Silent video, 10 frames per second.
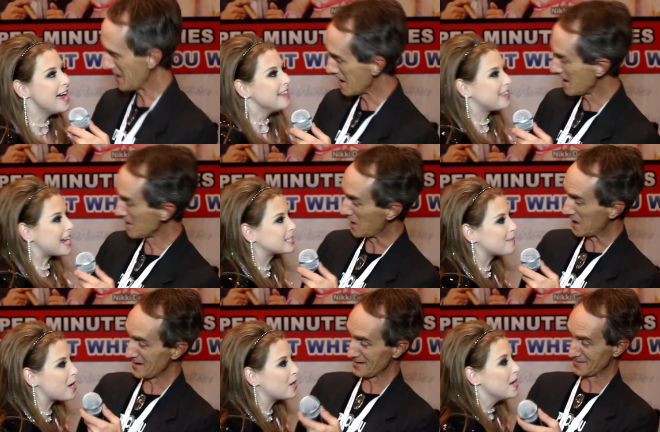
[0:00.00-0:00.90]
Speaker 1: Oh, That's my,
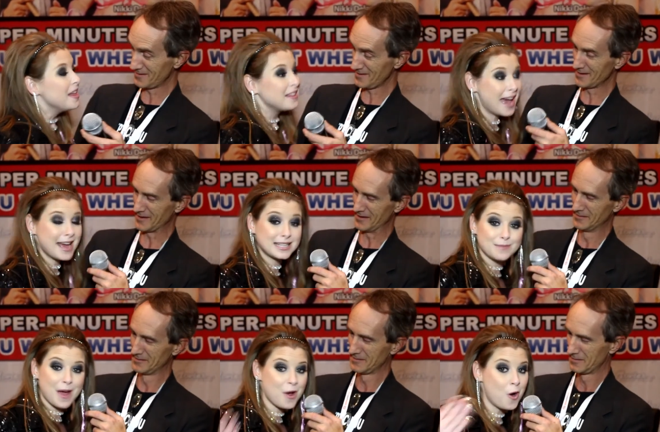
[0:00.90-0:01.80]
right, yeah, it's
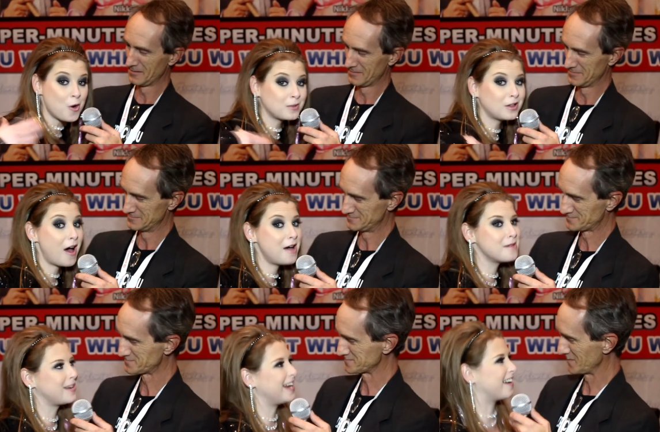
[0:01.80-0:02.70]
my home club
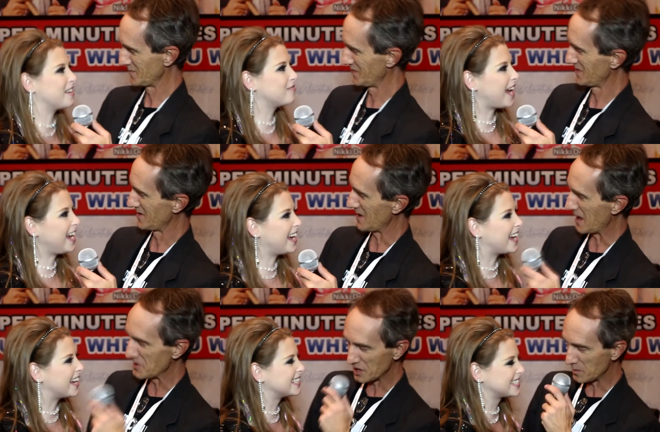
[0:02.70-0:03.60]
here in Vegas. Are
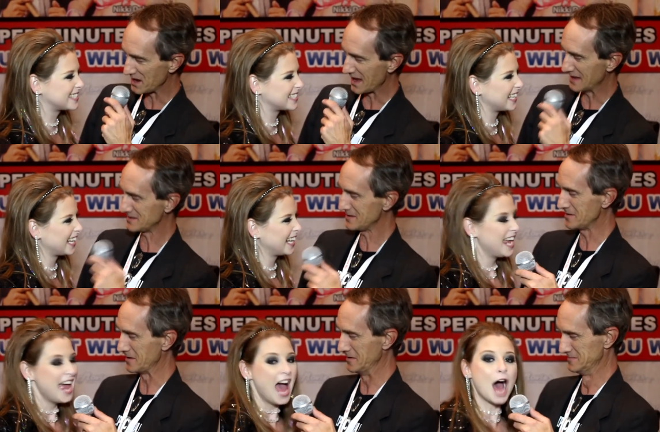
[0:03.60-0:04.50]
you gonna be dancing or?
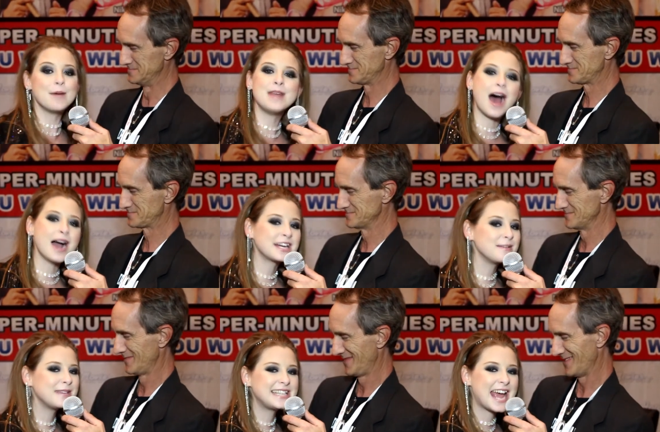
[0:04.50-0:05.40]
I'm not gonna be
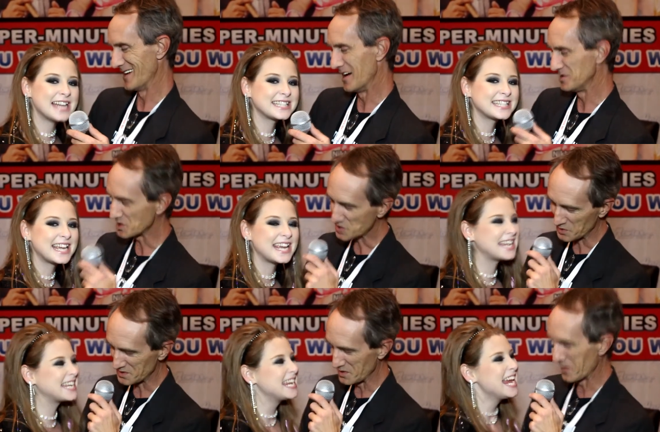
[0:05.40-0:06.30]
dancing. Oh, just
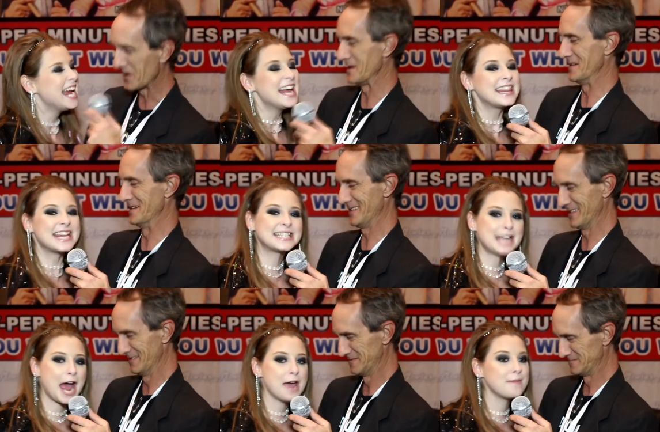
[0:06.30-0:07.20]
Speaker 2: hosting the party.
Speaker 1: This
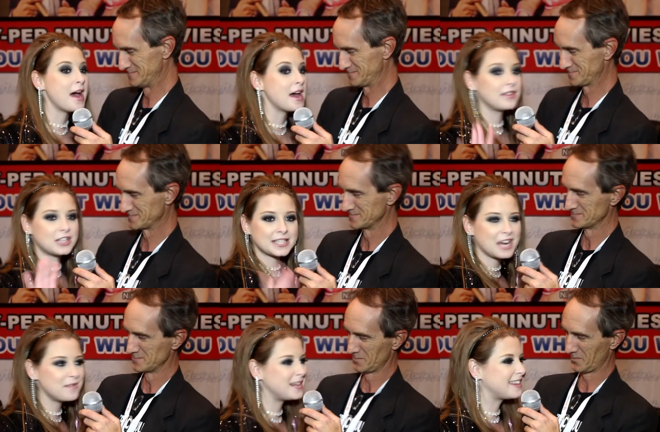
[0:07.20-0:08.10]
time, I'm uh, just gonna
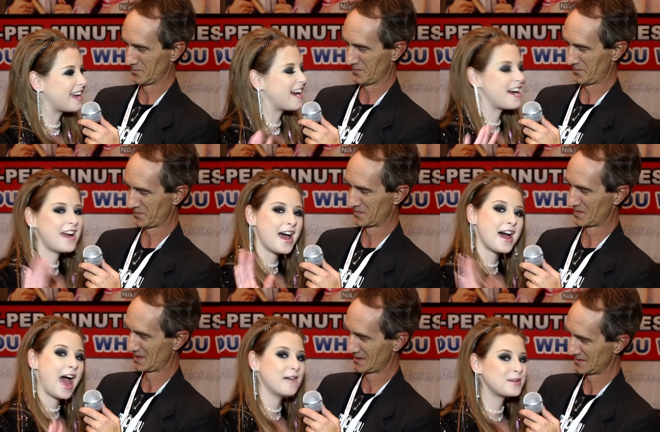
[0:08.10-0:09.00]
be there uh,
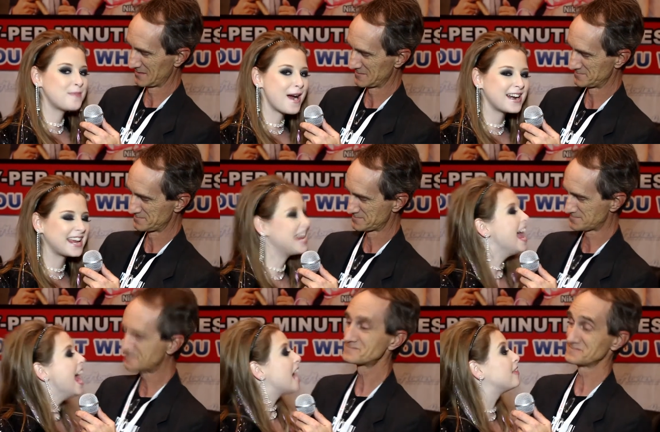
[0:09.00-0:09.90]
having a party,
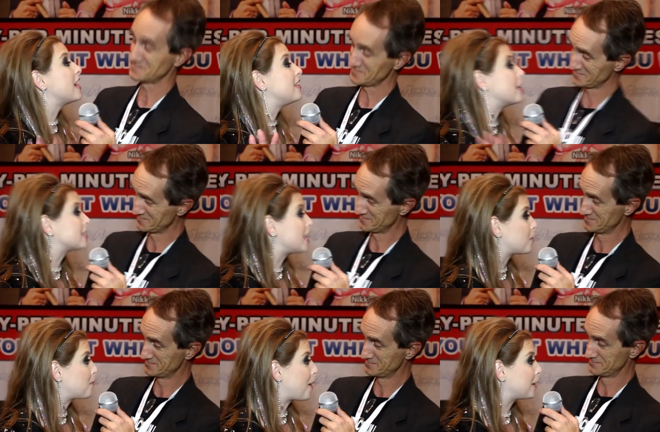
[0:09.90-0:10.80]
and then there's another
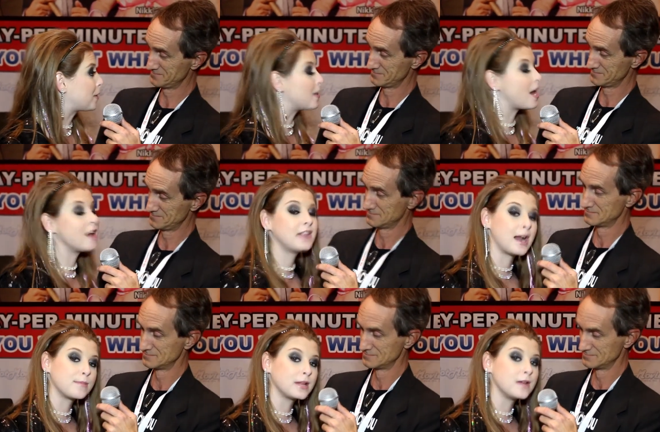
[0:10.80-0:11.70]
party going on that I
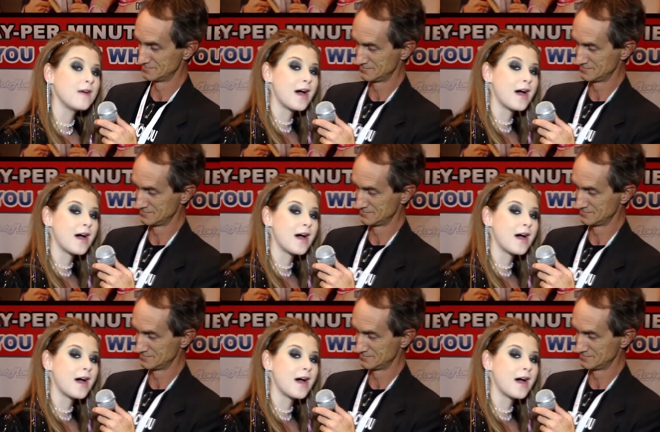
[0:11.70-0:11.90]
believe